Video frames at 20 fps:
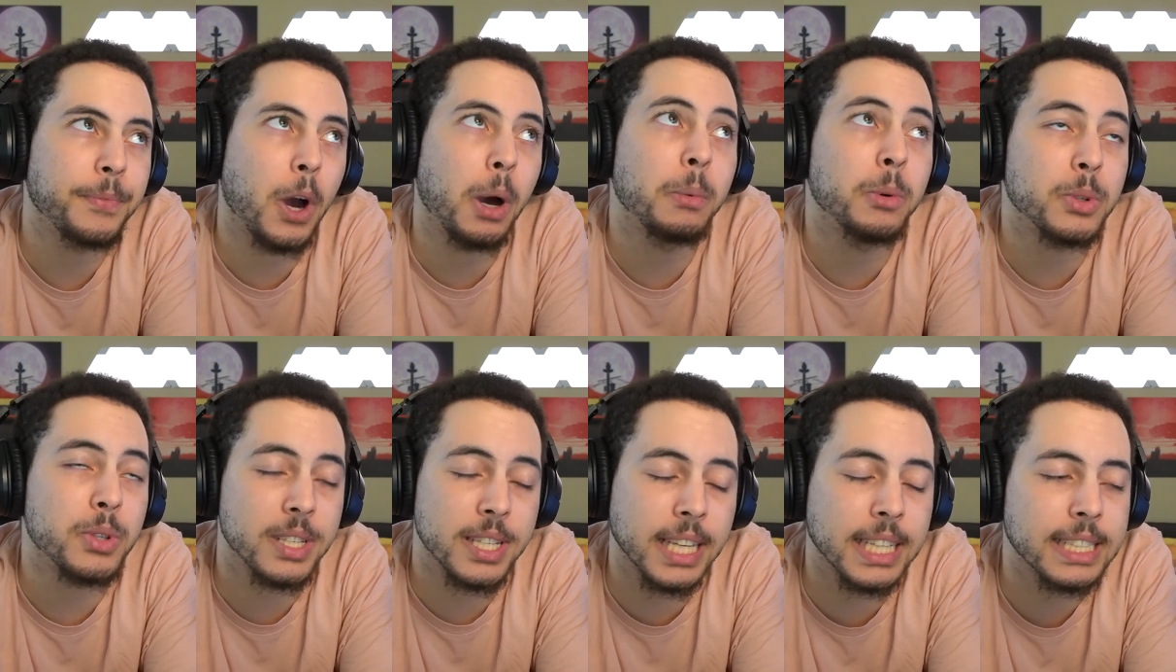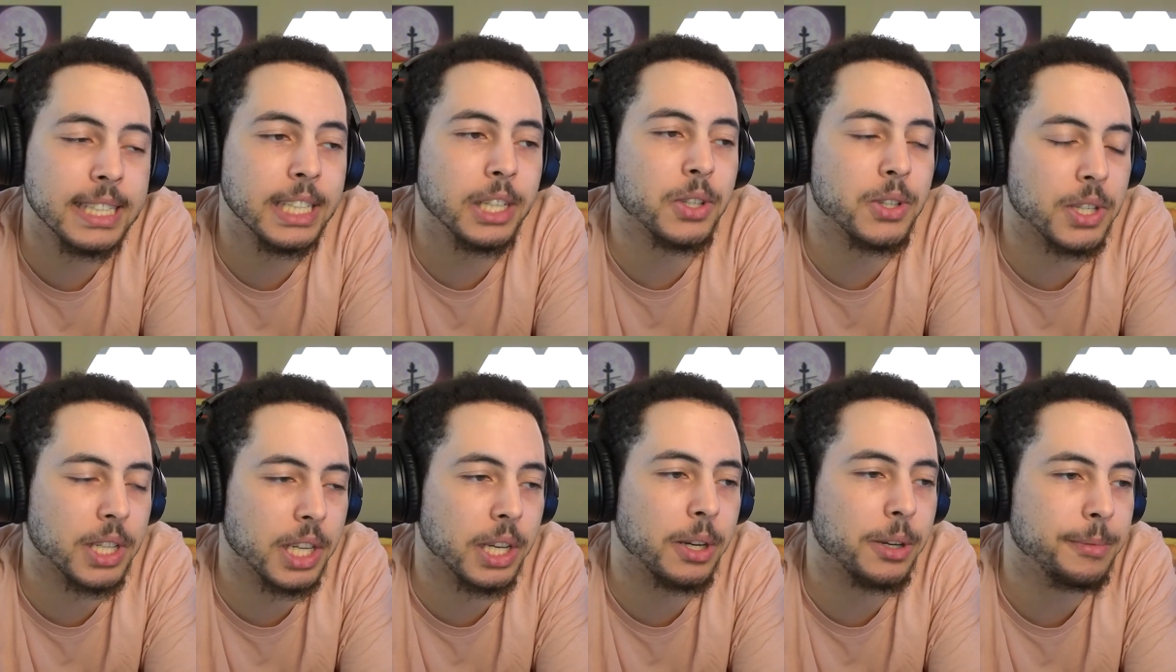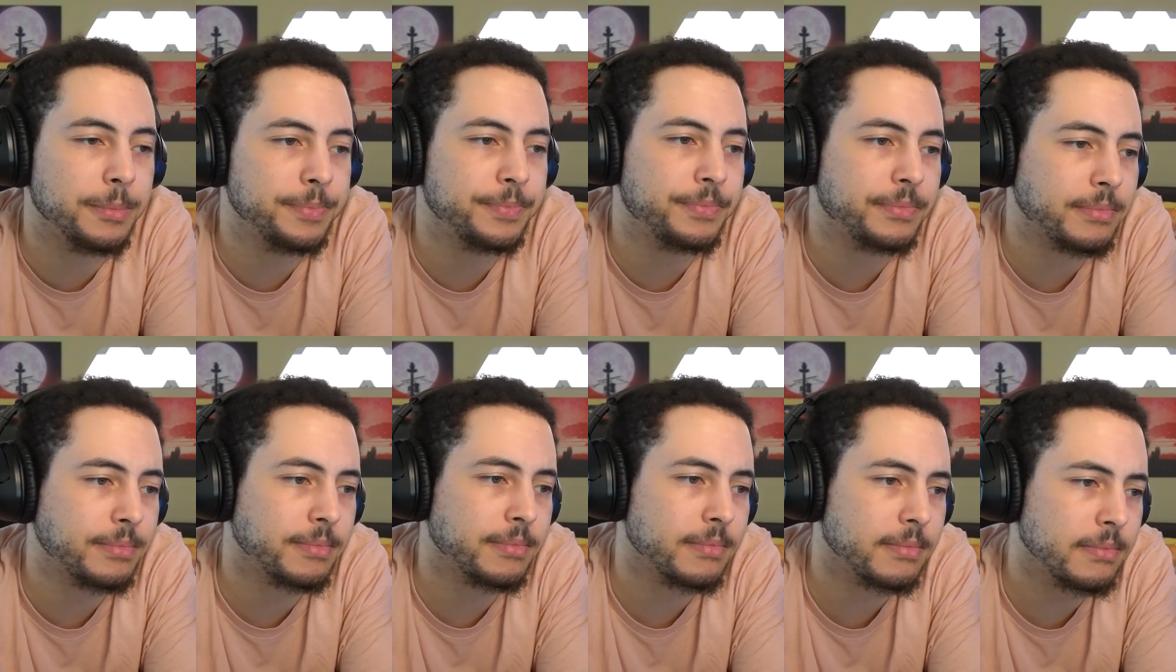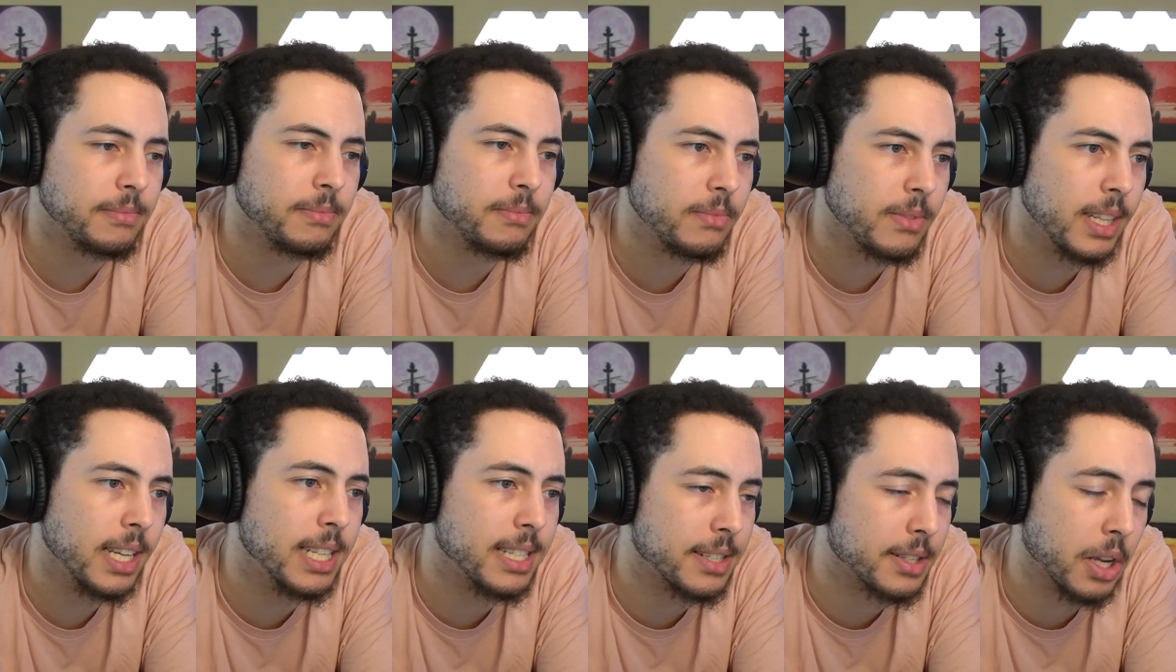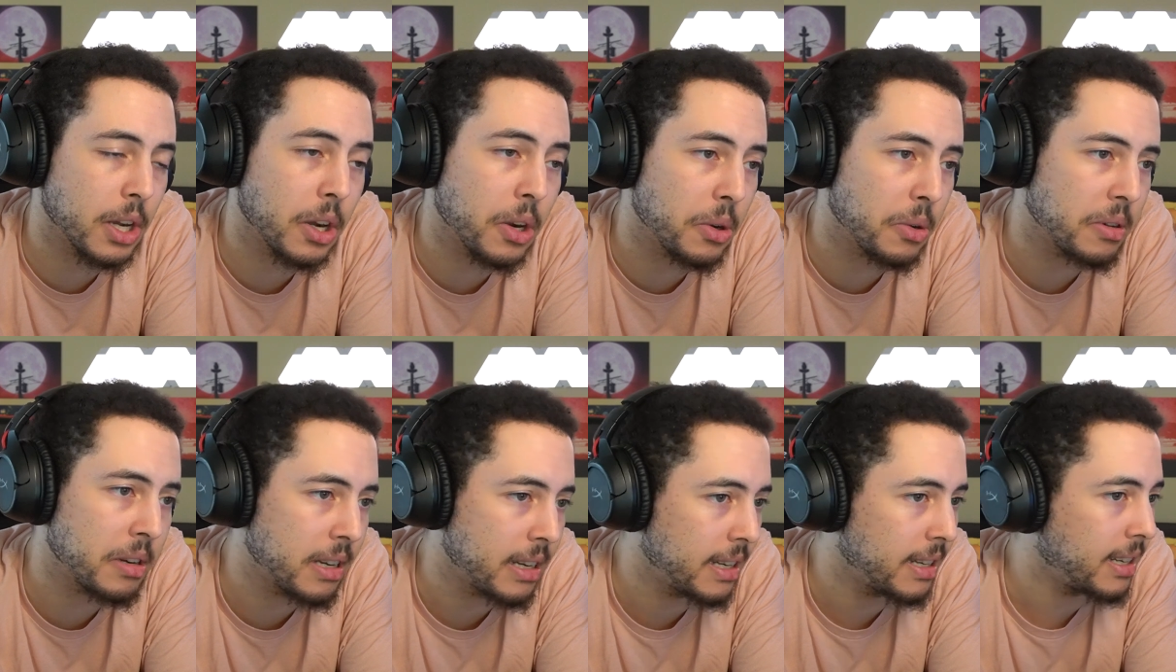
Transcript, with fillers: almost six years ago. And so